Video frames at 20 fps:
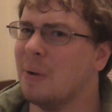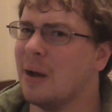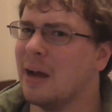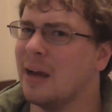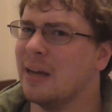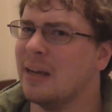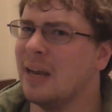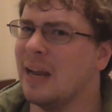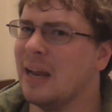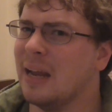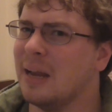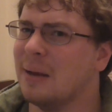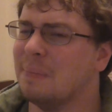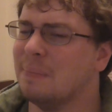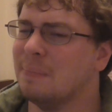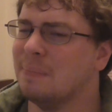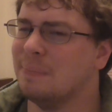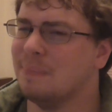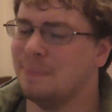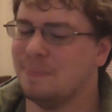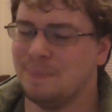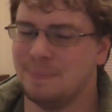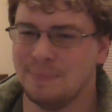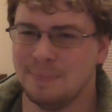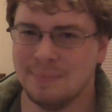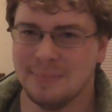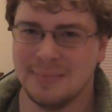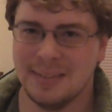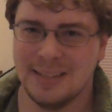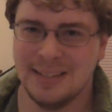my name?
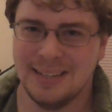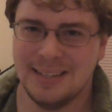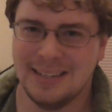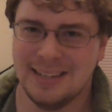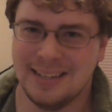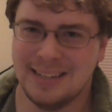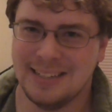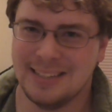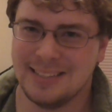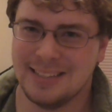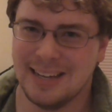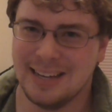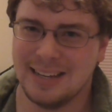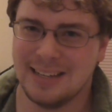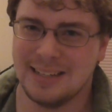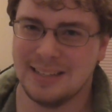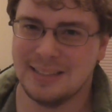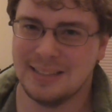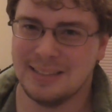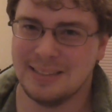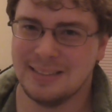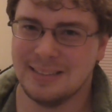And he's like,